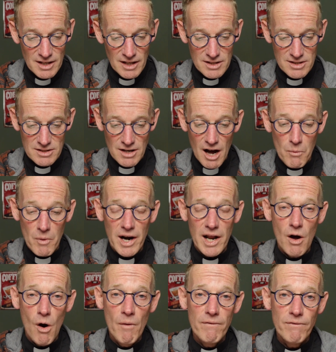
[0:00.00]
It's not what I
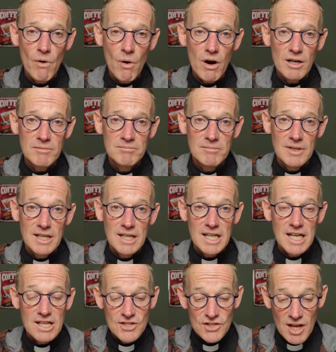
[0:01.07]
hope for.
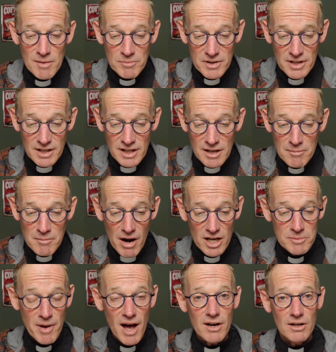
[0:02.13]
It's something
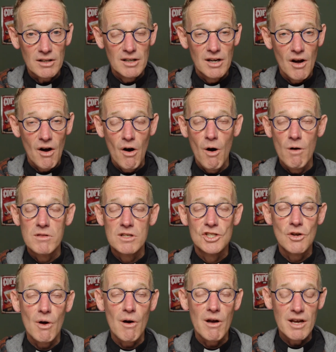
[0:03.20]
much better. Oh, the
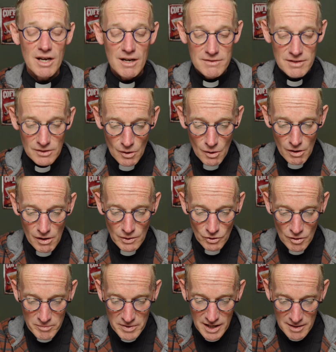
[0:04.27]
joy of the Lord
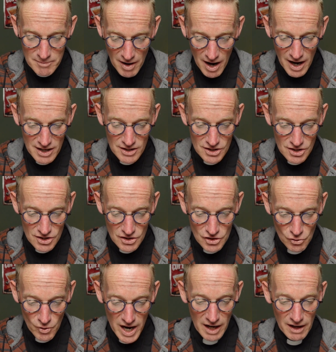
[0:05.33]
will be my
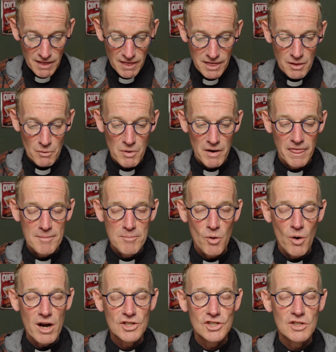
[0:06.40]
strength. When the
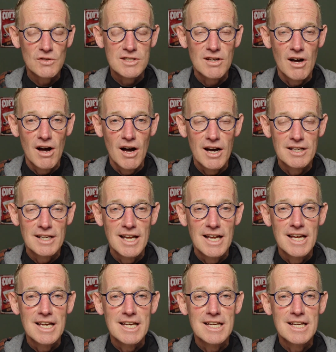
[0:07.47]
pressure is on,
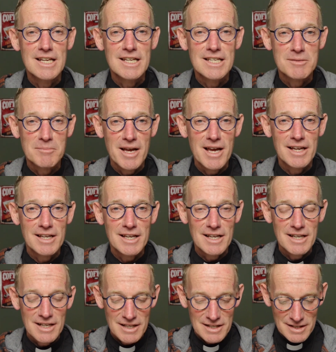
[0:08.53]
he's
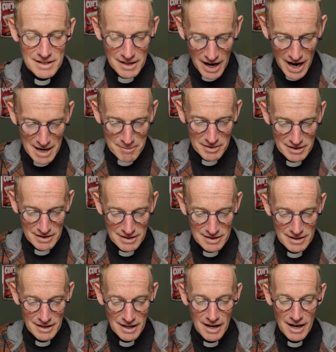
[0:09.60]
making
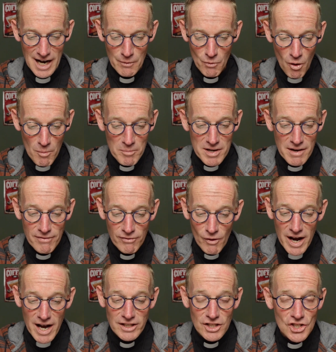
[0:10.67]
diamonds. I won't be
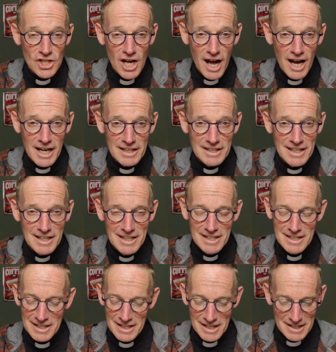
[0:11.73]
afraid to shine,
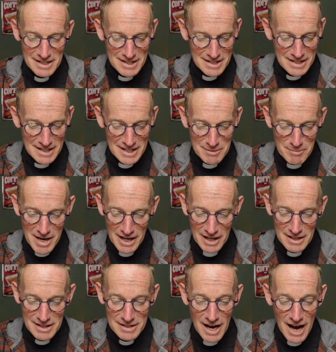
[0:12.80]
because he's
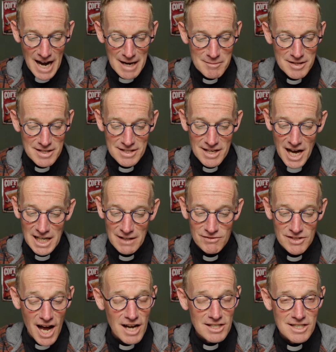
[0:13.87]
making diamonds out of
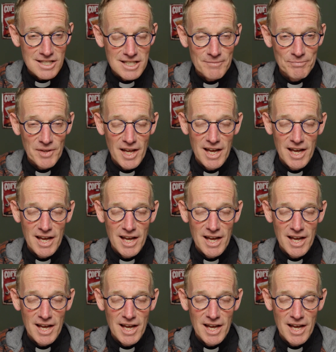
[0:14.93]
dust.